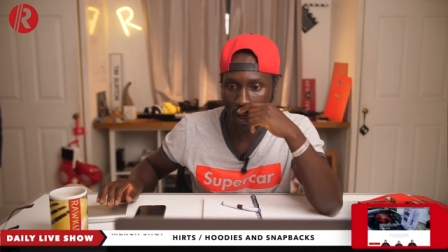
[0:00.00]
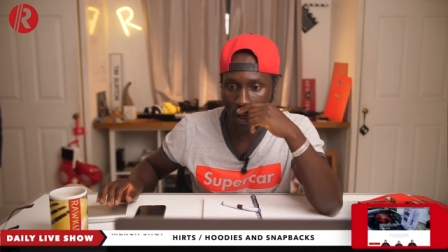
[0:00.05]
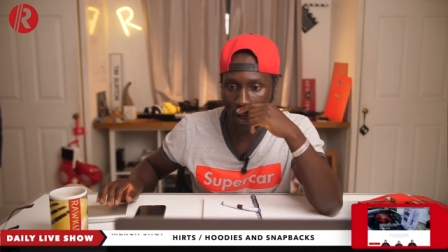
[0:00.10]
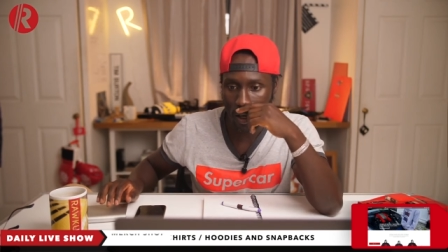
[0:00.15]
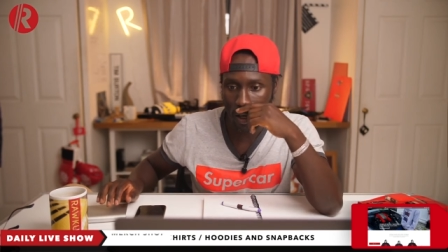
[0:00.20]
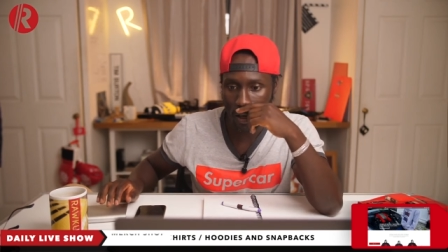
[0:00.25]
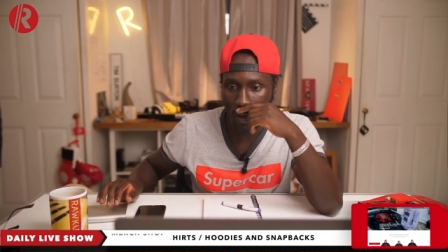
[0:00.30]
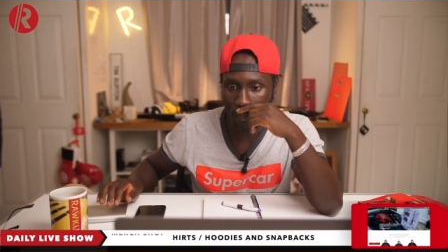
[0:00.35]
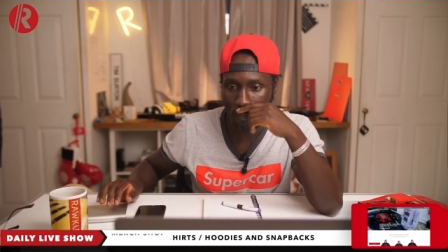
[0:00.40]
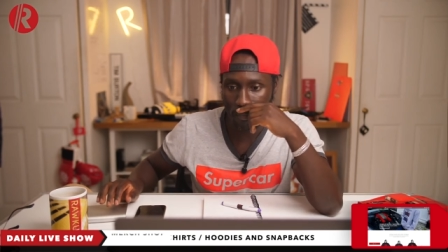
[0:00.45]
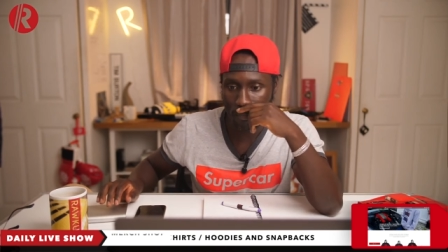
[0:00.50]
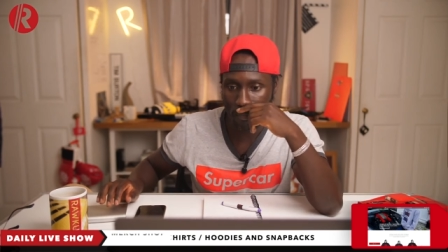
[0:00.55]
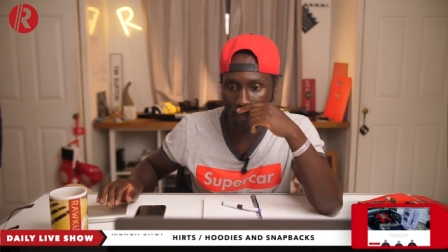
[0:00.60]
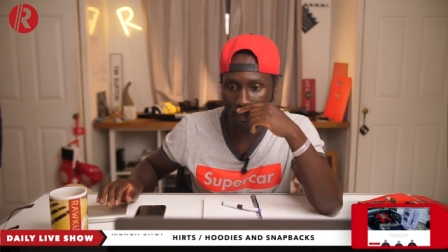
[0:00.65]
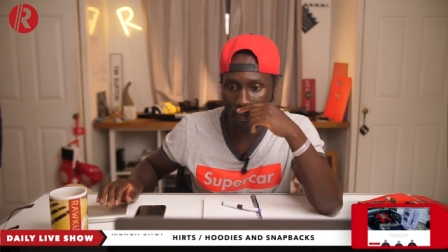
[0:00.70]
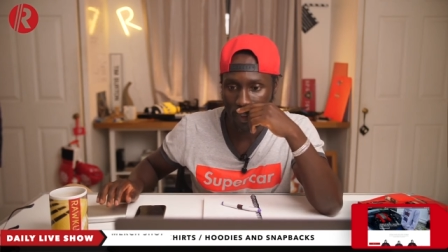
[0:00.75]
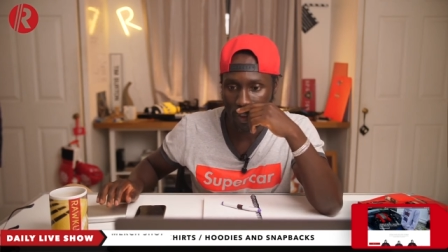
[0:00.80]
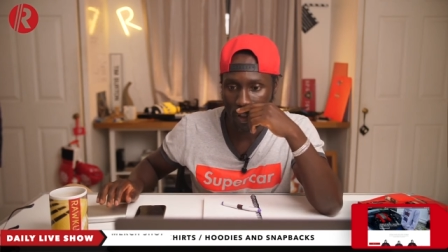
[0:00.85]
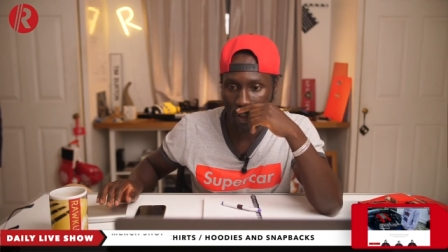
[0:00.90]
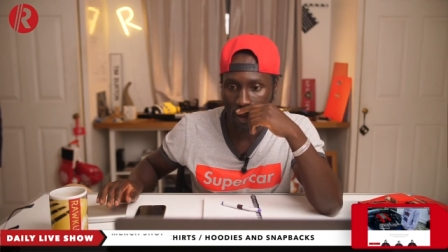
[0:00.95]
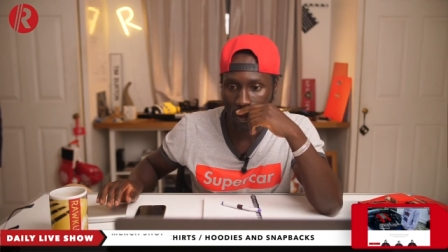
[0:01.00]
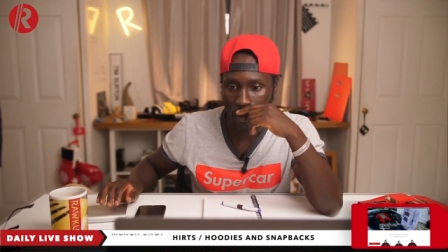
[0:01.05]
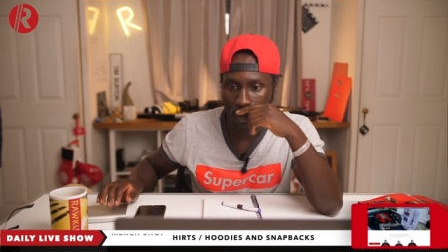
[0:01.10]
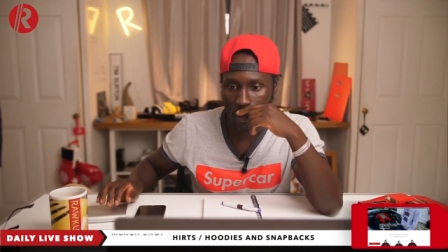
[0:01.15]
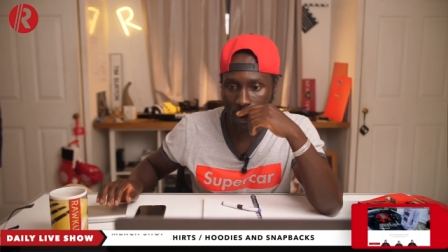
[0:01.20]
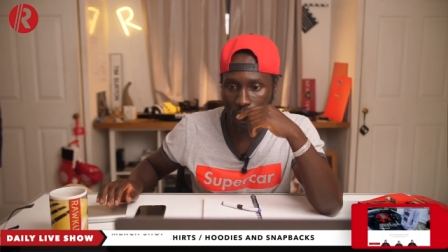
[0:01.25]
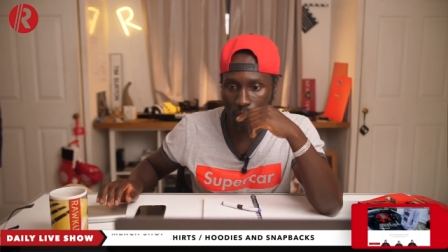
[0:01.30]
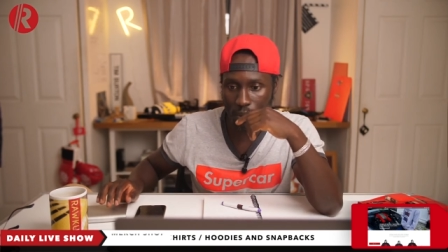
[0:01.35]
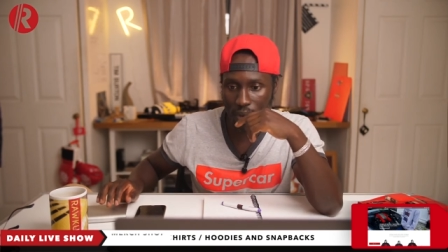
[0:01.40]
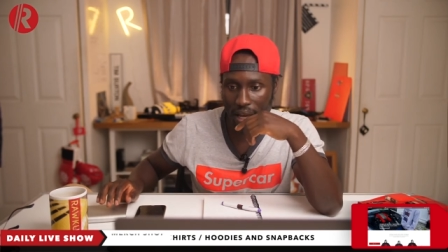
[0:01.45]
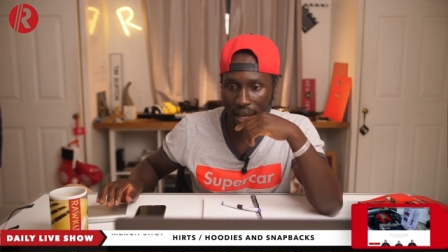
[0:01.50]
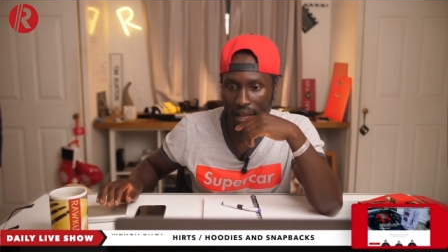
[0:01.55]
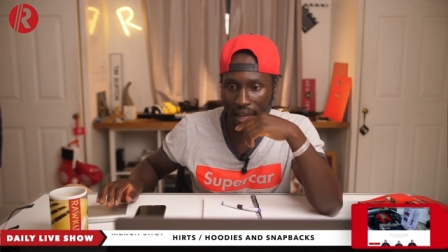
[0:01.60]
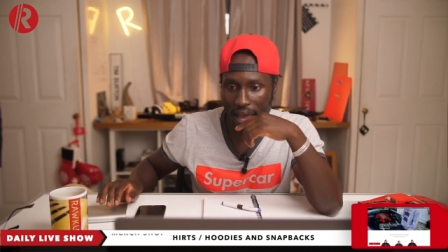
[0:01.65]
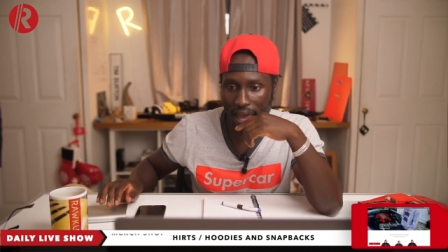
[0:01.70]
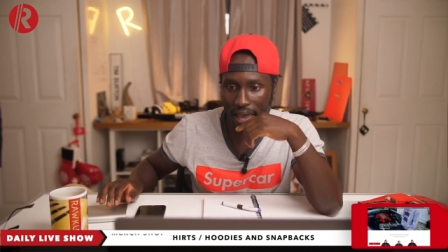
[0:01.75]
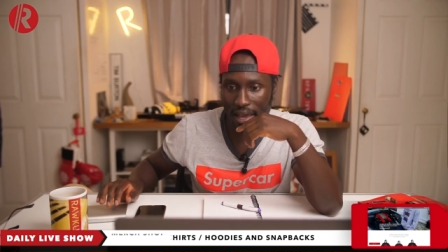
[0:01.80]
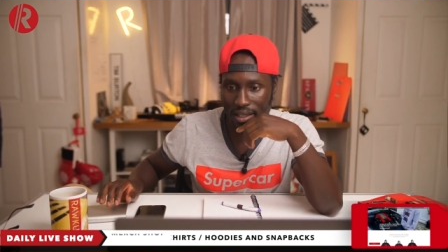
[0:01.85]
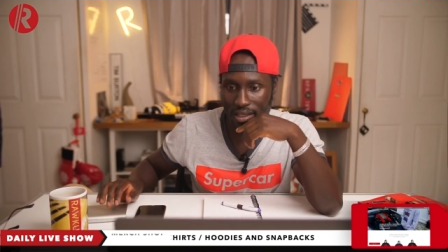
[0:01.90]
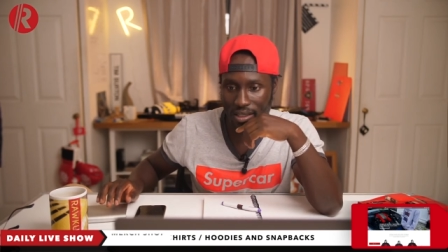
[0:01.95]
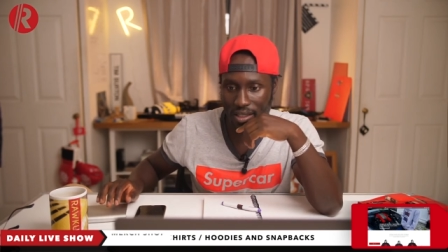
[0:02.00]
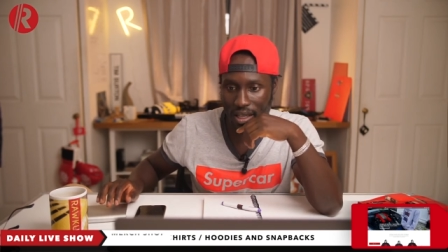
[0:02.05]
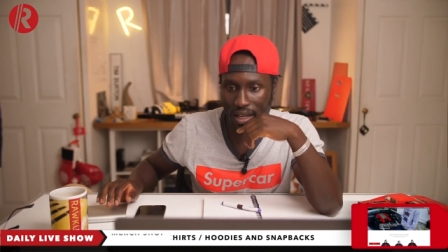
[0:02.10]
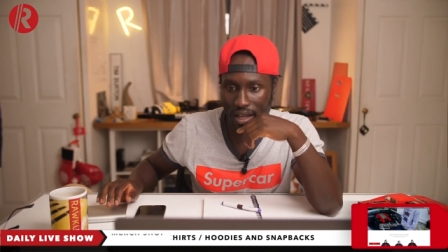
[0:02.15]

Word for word: Um, so Mike Hayek